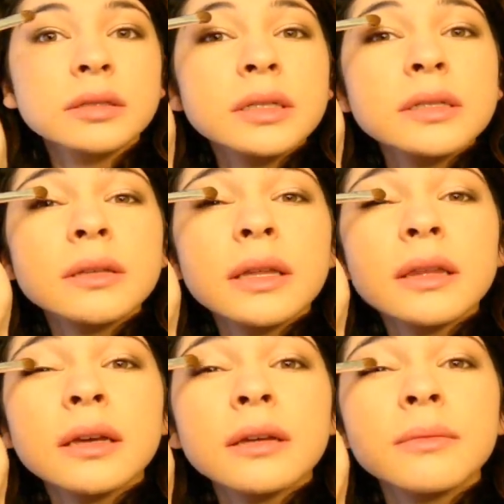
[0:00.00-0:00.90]
just so
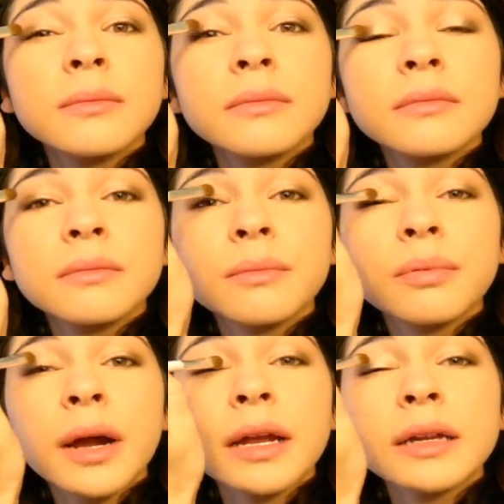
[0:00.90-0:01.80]
that the
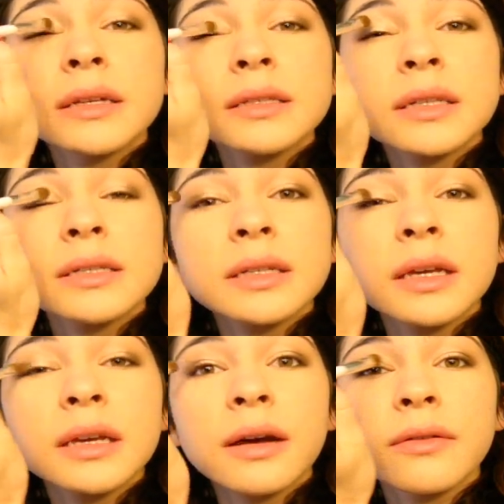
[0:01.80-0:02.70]
brightness doesn't
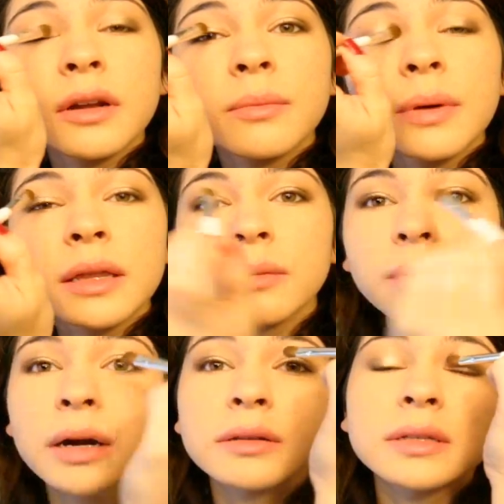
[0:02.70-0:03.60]
get covered up by the
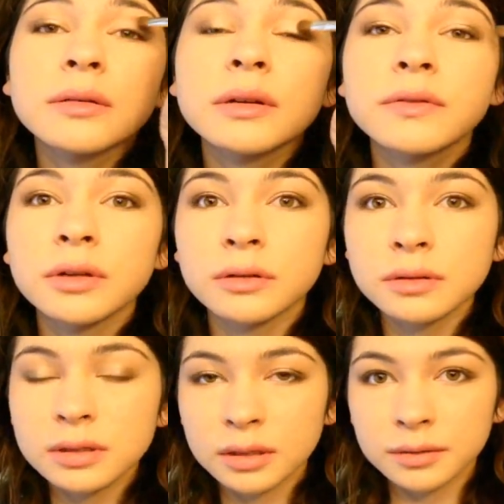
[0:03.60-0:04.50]
browns that we've
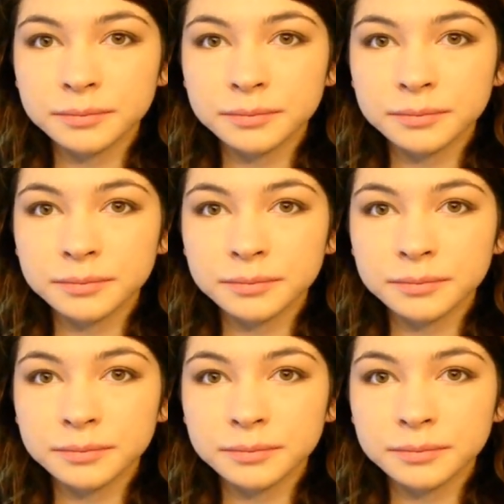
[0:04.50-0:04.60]
used.